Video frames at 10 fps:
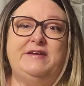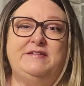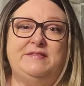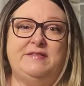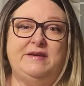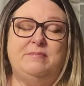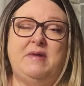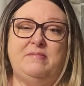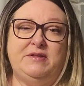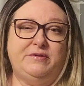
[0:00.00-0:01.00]
to think
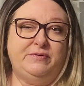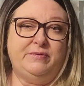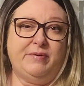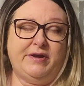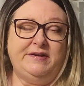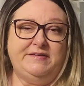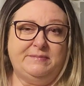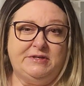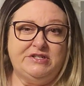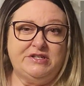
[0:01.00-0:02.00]
maybe Lewy body
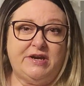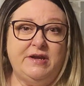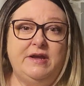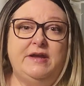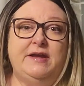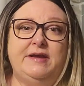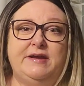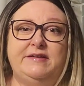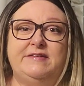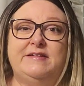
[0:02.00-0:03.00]
dementia.
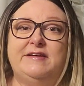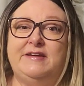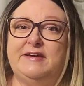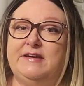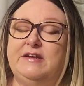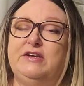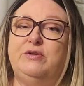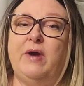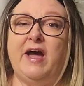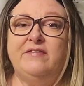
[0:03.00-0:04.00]
And again,
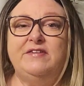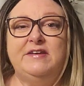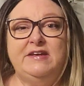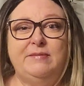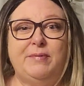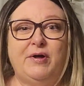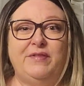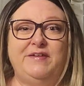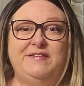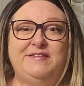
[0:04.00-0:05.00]
you have to keep all
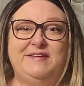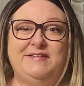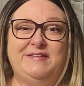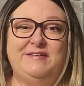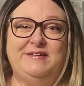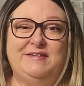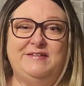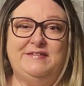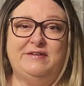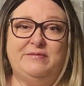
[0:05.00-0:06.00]
these things into
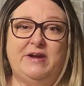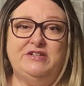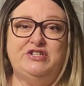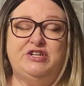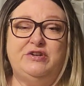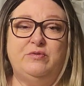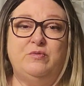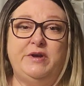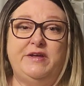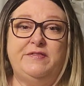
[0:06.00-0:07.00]
consideration
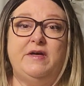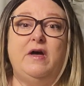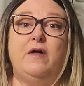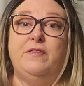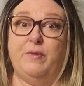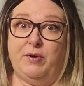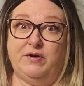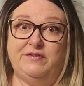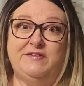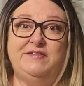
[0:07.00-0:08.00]
with the
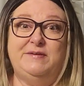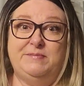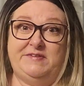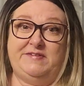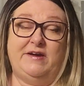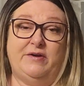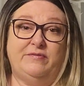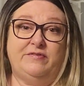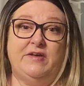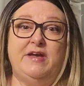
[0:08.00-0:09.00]
person
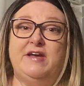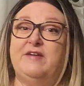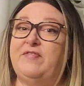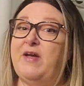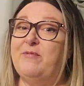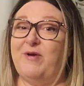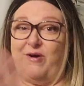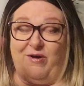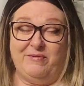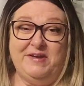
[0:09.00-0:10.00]
themselves. If they were
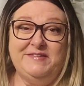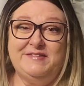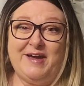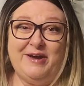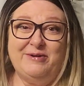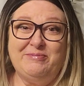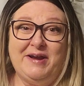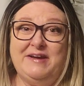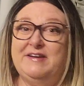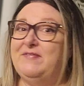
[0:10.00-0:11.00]
always
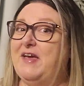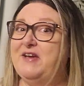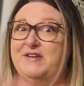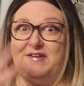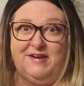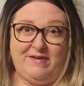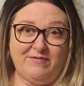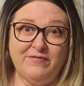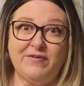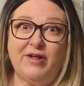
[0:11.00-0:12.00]
scatterbrained, if they could
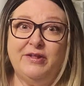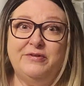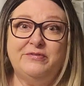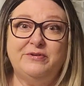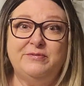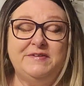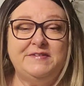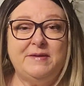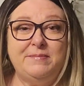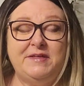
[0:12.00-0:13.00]
never follow through with
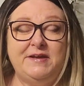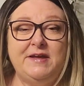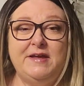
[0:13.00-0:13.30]
something,